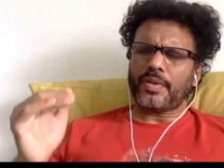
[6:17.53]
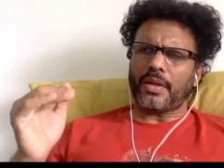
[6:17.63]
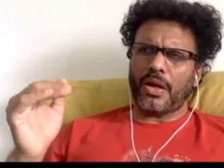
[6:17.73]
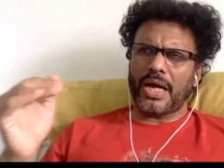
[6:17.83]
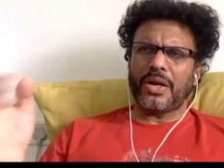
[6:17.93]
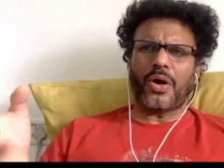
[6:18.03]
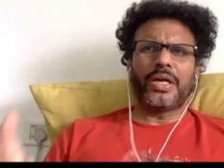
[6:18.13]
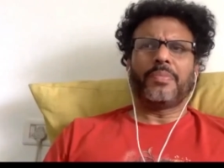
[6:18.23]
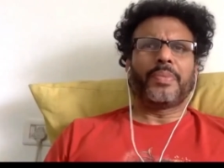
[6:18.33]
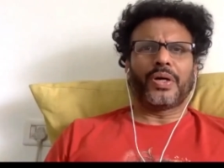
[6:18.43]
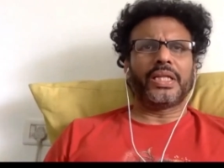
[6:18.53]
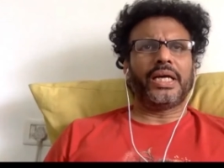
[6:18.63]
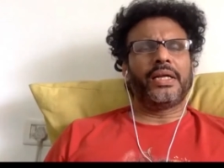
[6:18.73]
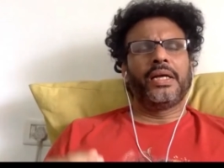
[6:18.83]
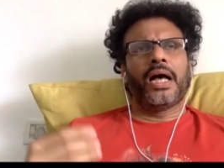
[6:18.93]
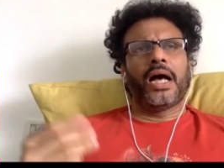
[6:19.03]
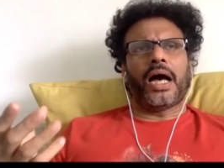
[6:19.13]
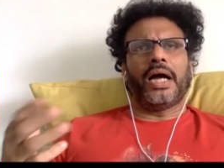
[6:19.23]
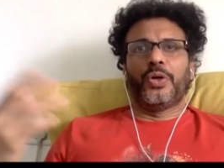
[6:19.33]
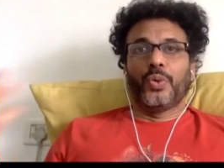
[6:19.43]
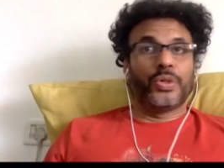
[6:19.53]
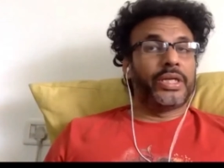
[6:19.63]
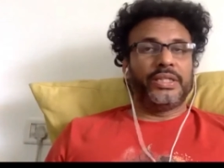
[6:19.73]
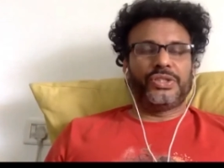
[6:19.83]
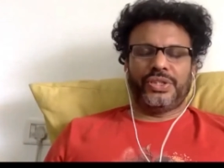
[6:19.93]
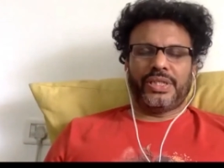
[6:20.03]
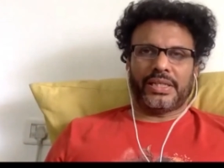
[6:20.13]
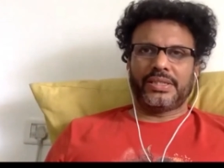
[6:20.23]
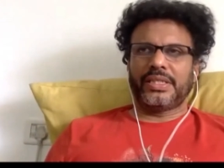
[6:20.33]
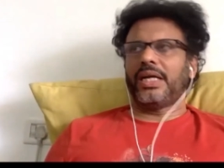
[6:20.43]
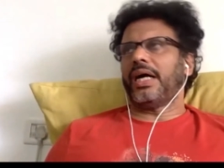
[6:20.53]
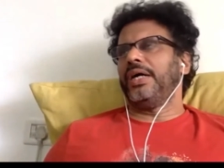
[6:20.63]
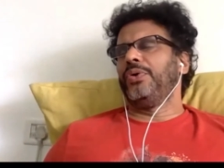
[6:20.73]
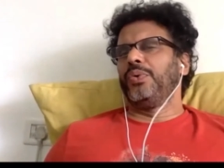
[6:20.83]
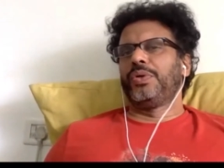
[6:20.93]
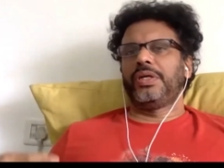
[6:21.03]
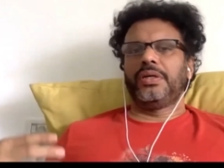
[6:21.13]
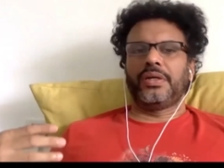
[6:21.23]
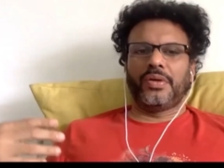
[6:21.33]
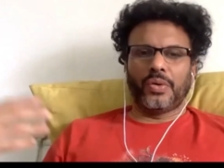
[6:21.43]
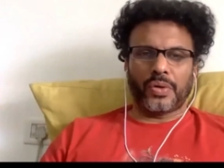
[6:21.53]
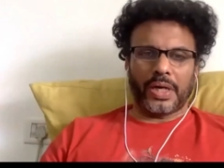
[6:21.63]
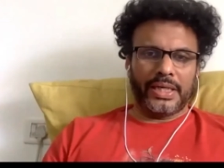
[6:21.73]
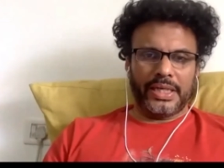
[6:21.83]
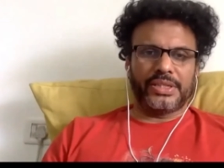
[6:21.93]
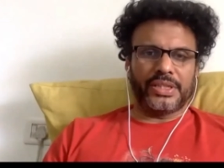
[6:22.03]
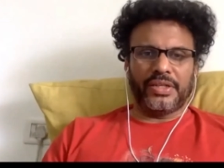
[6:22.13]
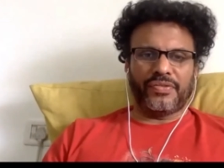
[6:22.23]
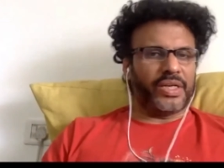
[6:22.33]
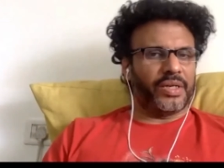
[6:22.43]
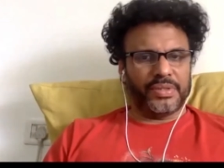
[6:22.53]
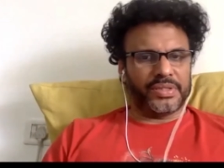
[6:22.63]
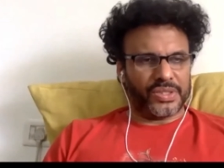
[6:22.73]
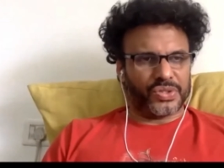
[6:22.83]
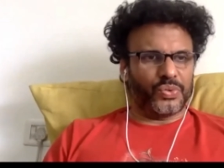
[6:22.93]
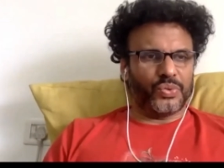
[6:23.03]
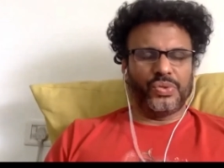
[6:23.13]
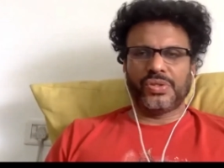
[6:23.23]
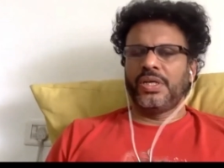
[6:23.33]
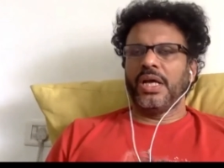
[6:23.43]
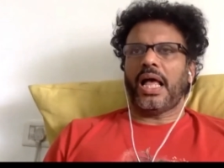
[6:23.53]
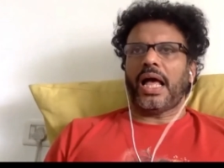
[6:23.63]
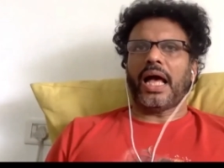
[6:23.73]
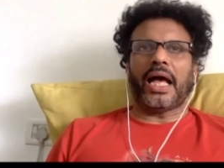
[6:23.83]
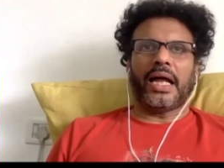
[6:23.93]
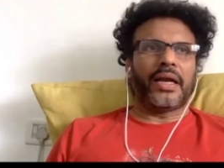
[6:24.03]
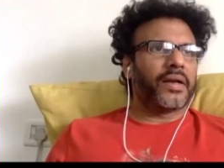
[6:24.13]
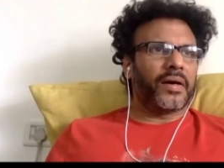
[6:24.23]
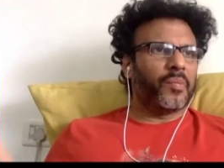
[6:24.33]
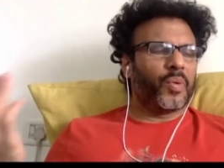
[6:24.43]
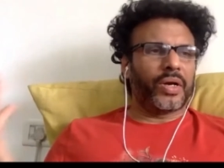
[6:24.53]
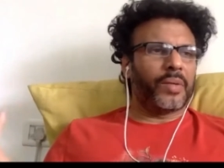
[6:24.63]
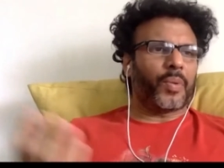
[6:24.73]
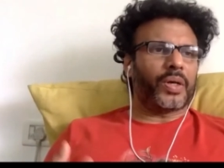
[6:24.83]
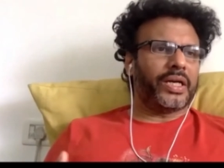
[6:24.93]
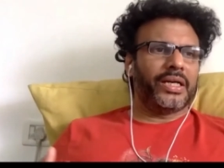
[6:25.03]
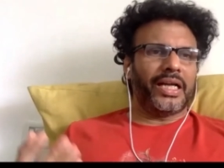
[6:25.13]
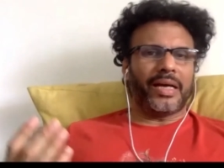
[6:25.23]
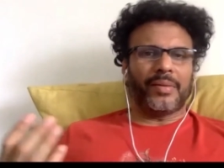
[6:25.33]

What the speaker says: And on and beyond that, I do teach dancing. I do go and teach in different business schools. And more importantly, I'm a